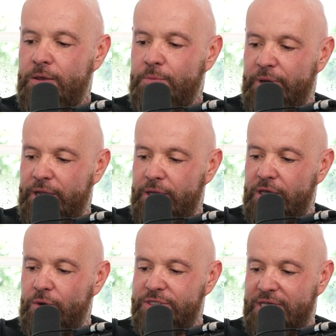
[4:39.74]
But
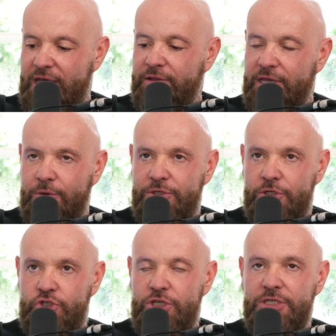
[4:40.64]
it was kind of it was
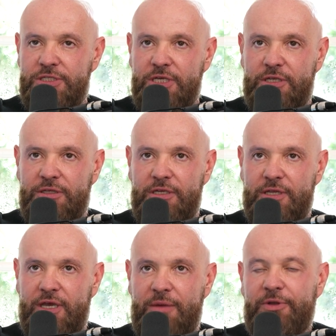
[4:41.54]
a genius thing that they
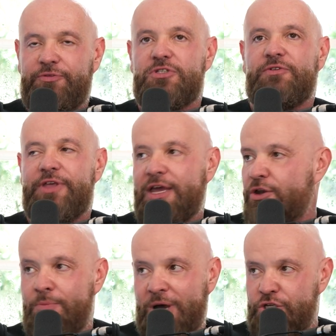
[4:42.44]
did. I mean, first of all, they had
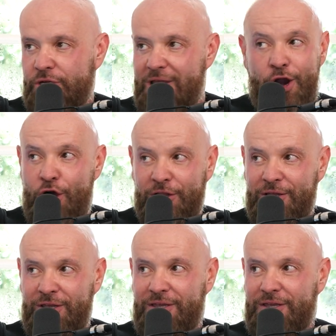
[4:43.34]
no budget at all,
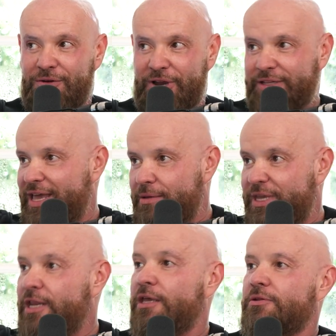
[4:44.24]
right? They
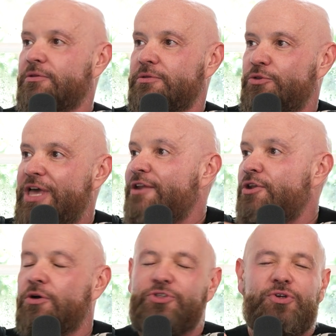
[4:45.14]
had
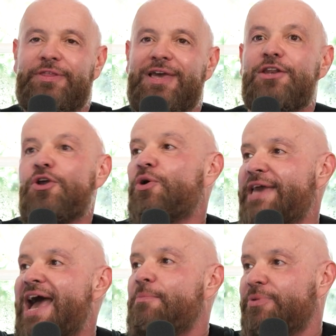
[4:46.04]
no
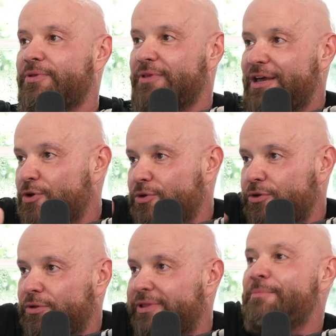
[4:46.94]
cap, they had
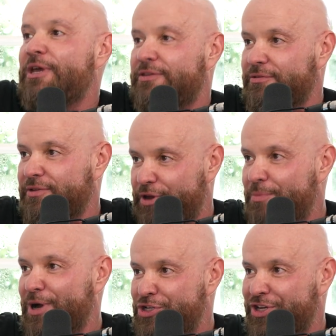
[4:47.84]
no limit to their
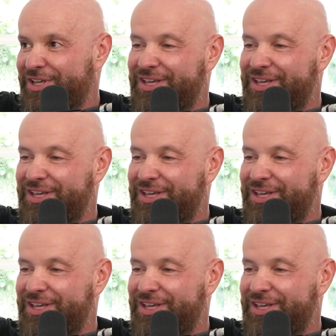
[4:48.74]
budget.